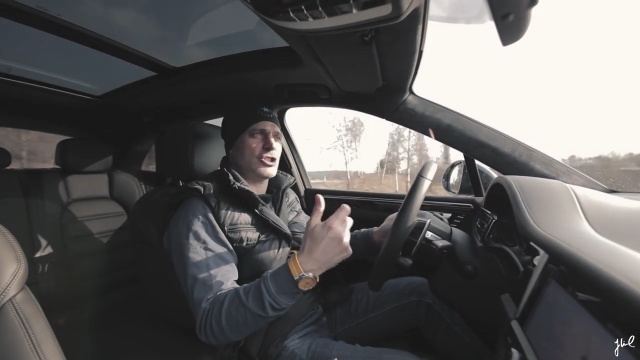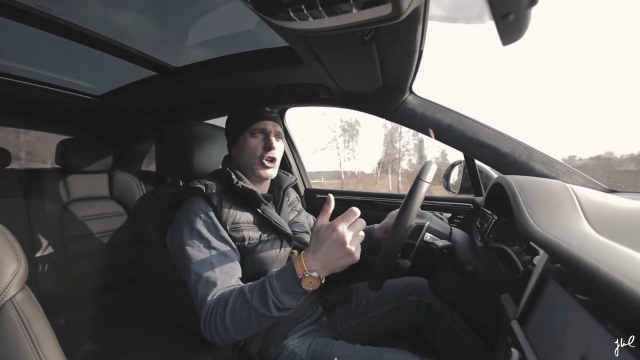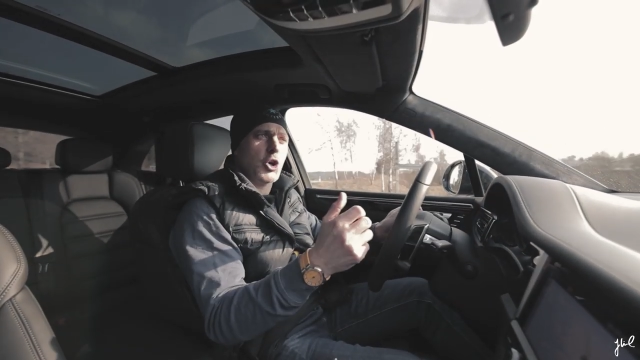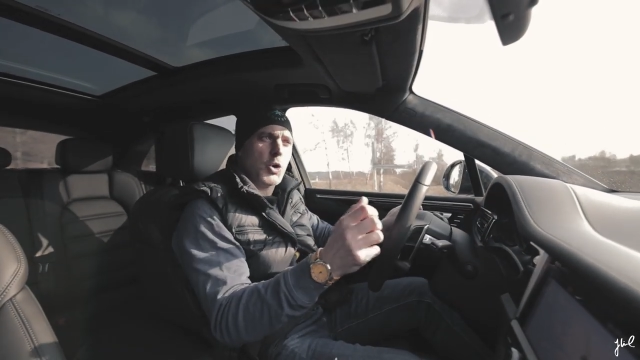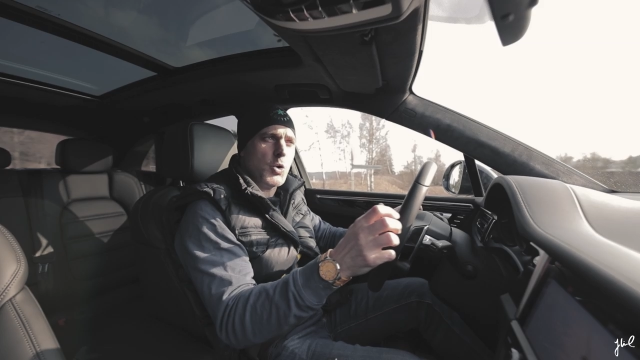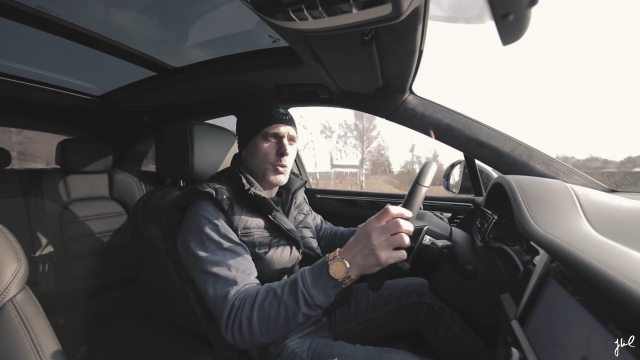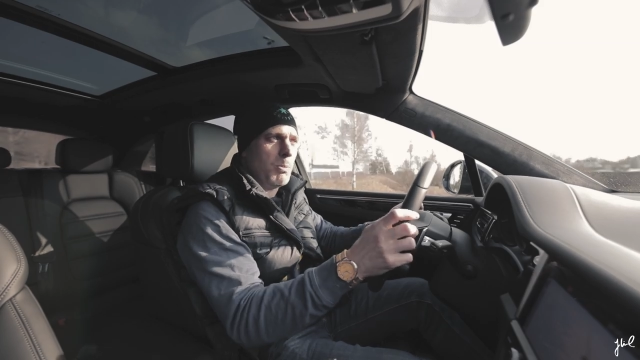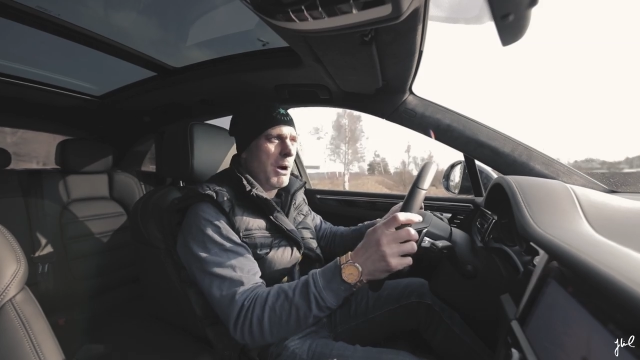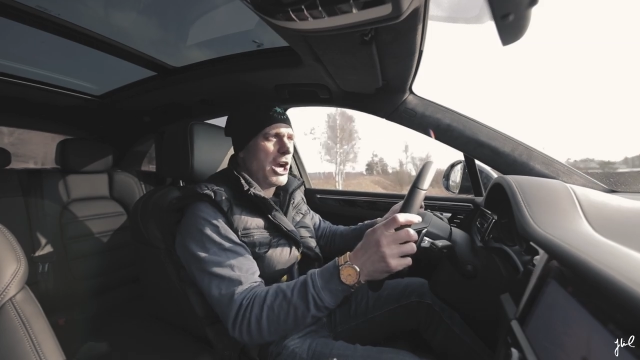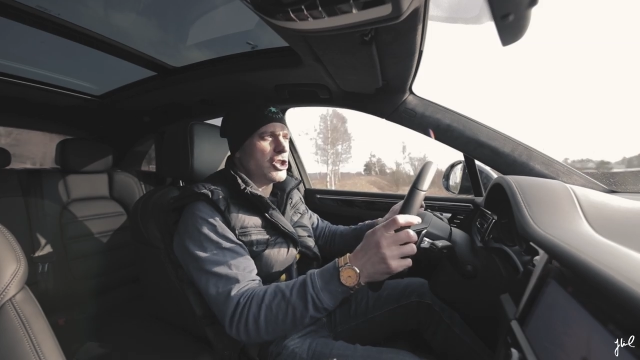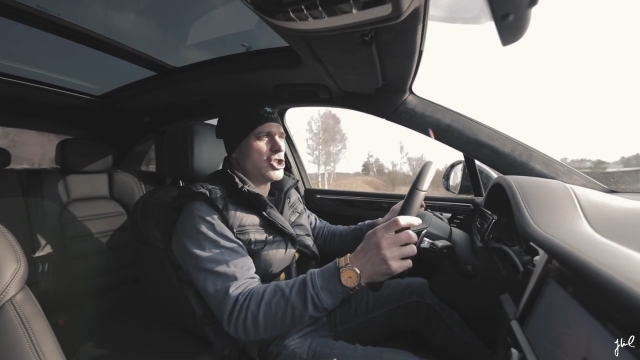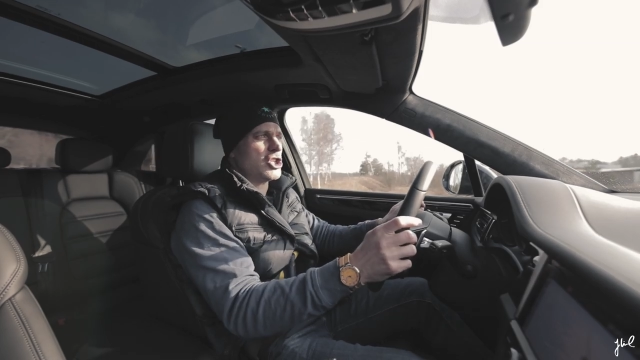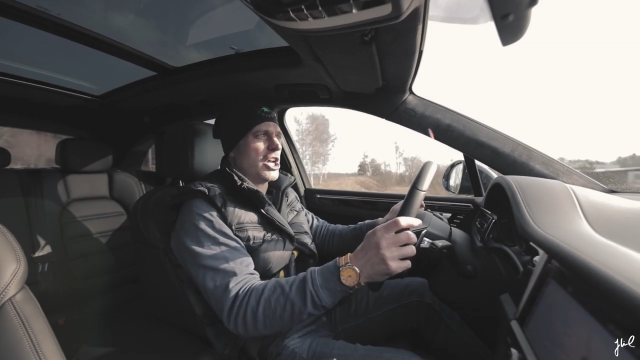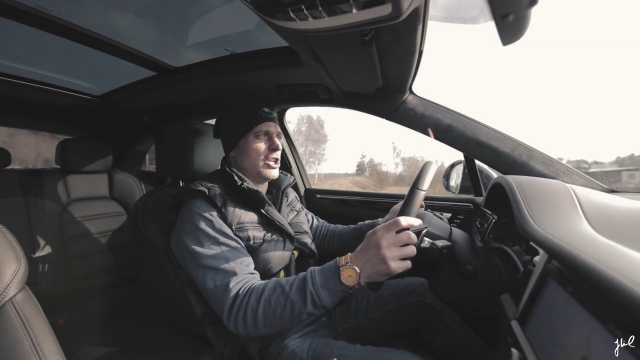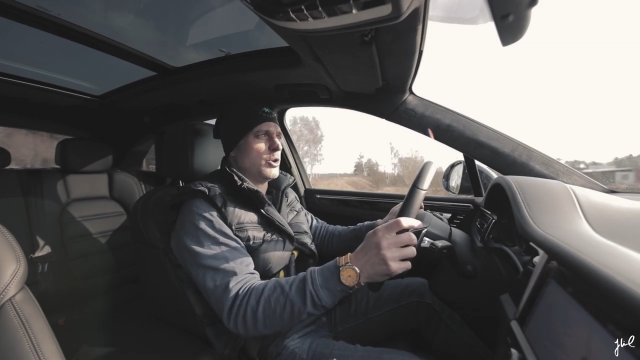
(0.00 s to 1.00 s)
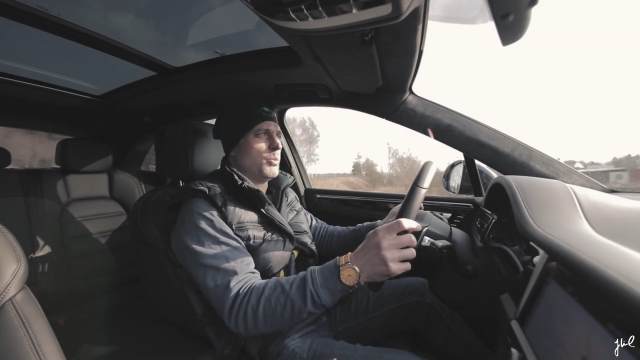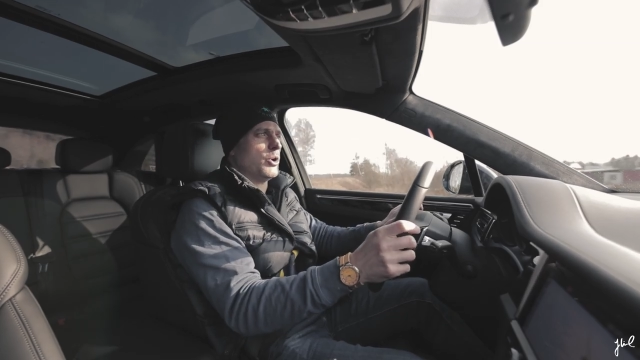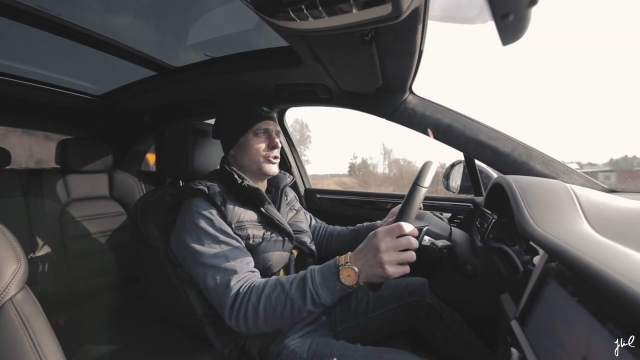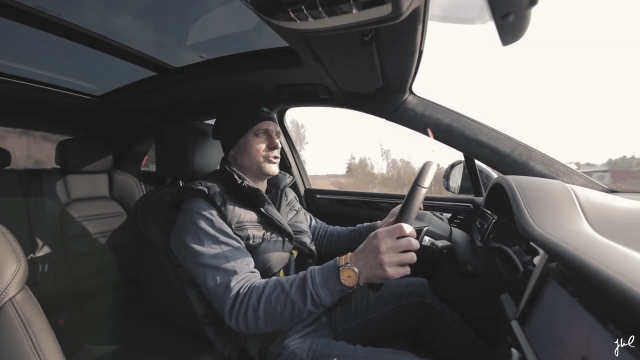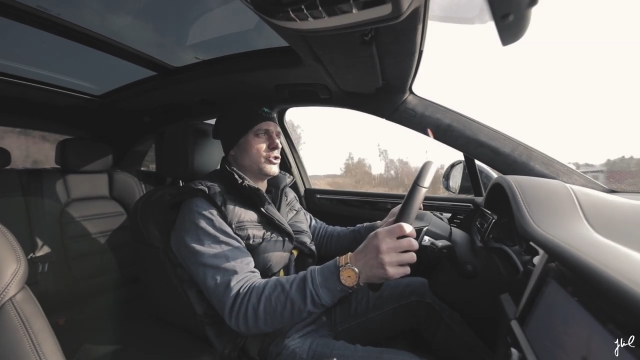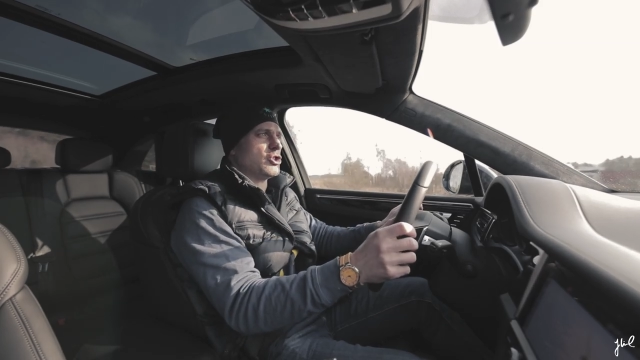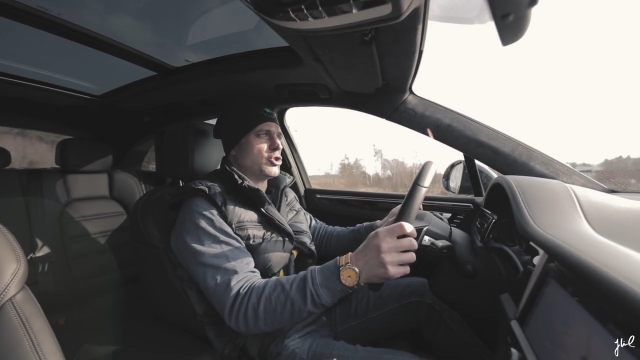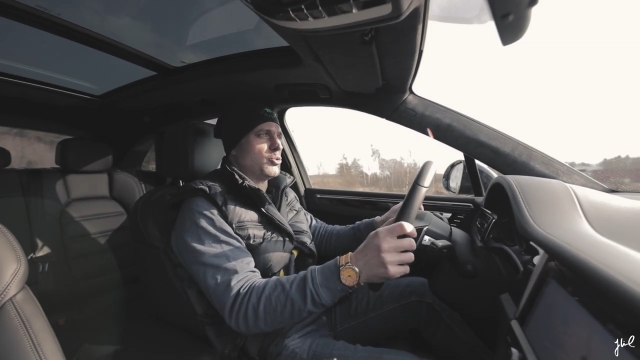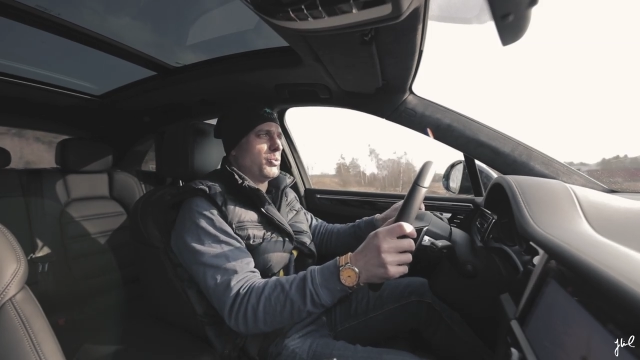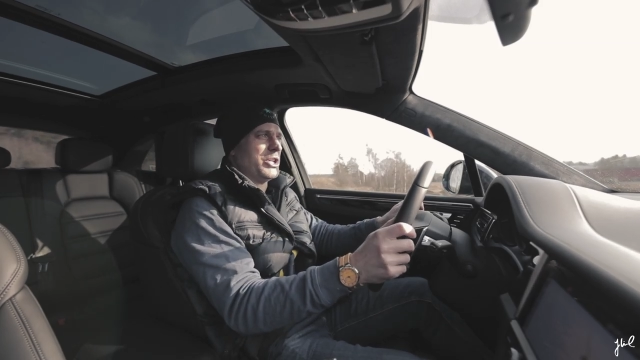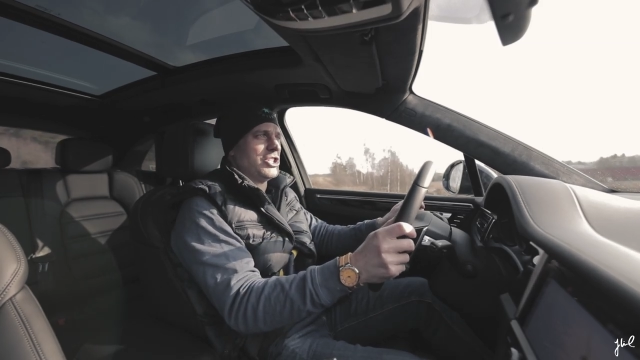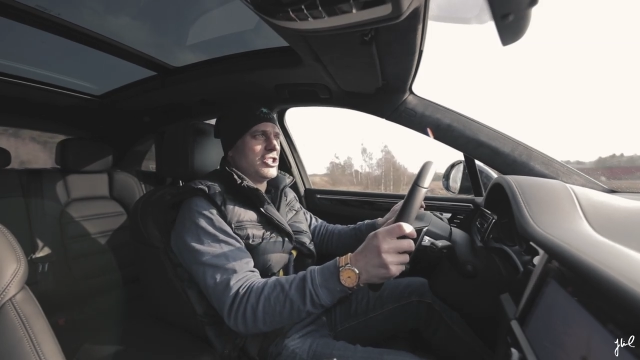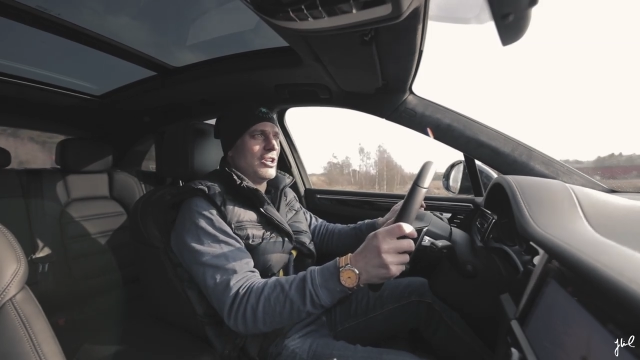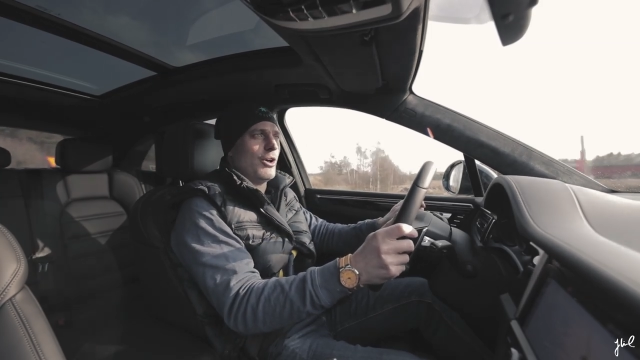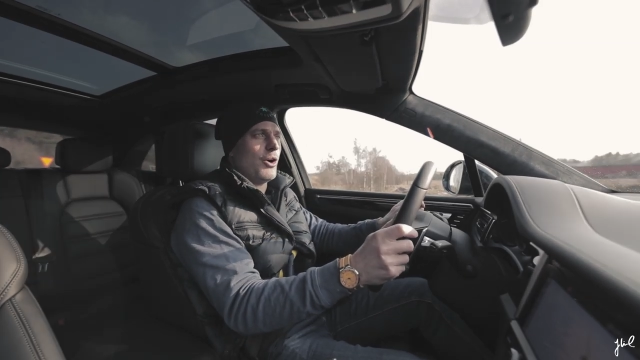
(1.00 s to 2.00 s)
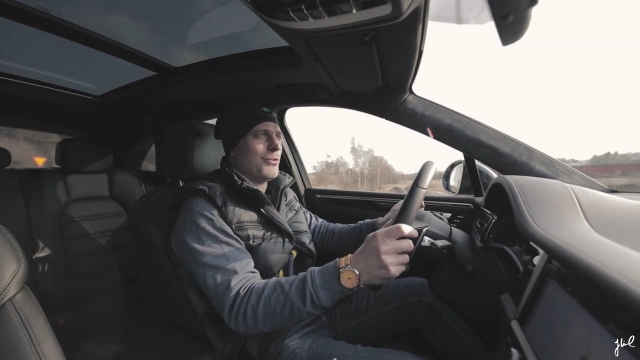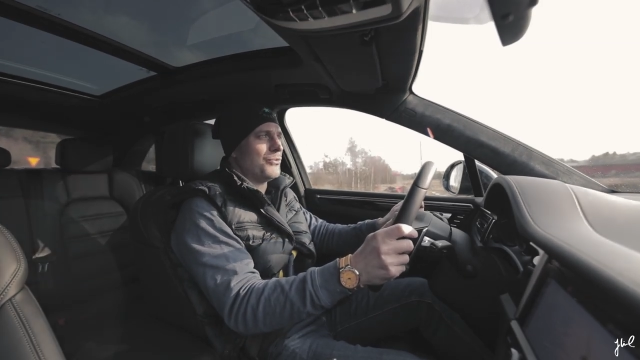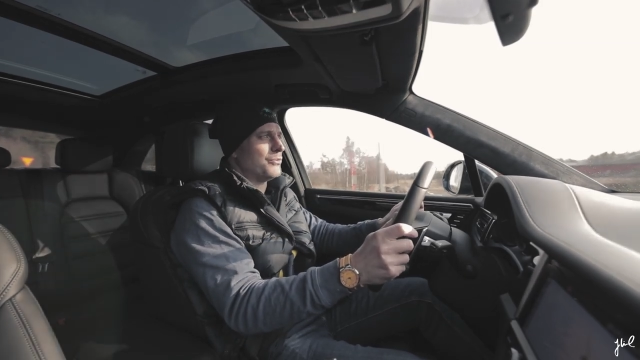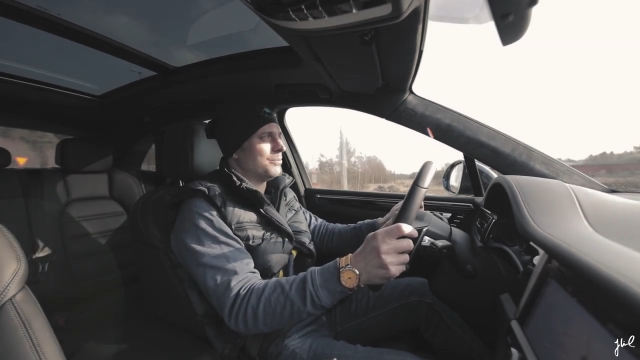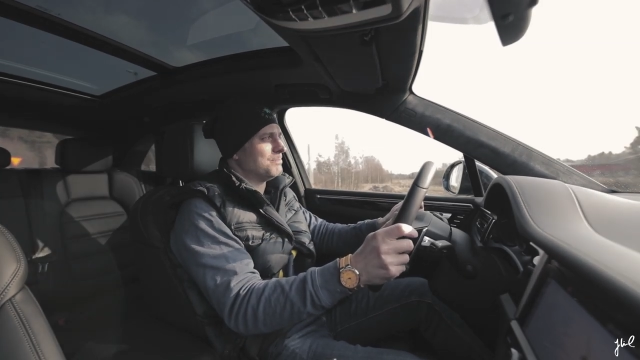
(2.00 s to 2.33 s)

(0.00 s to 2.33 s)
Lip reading: too much and you want to switch it off.